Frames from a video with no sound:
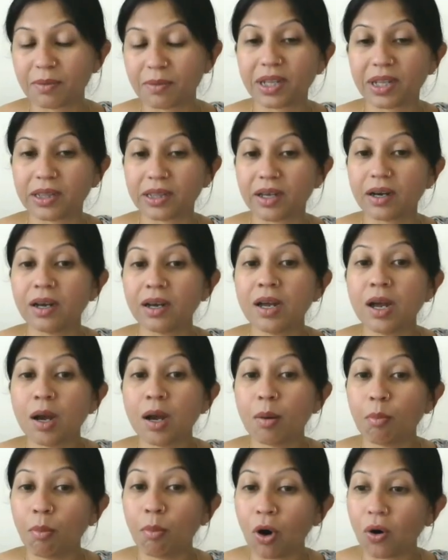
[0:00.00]
But the
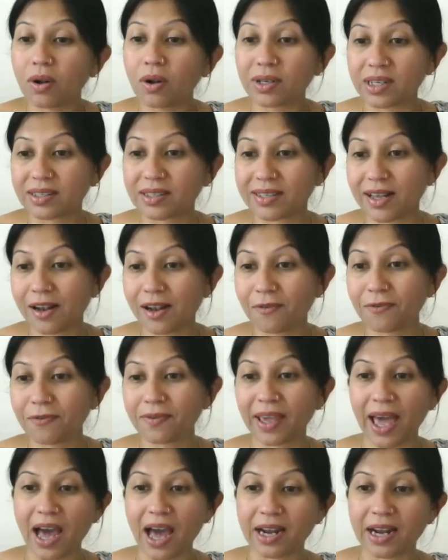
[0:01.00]
mold itself
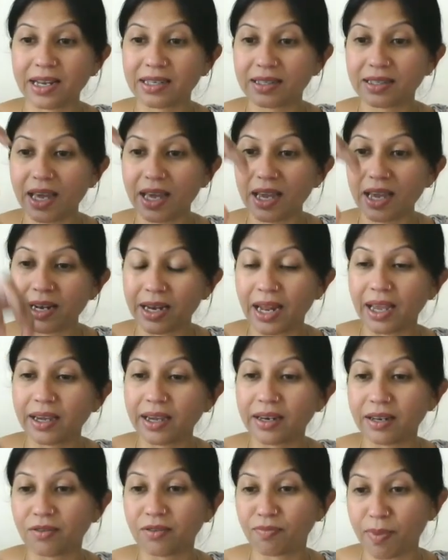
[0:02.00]
carries the
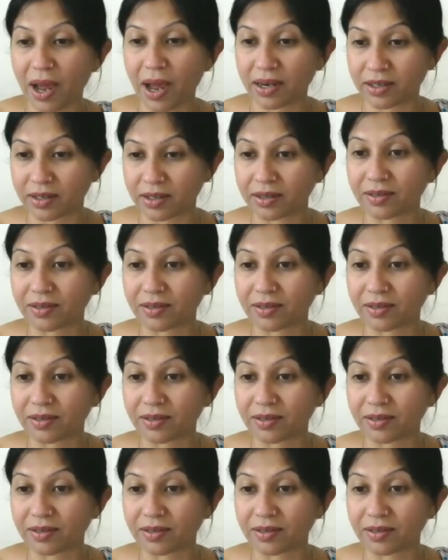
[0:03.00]
negative pattern.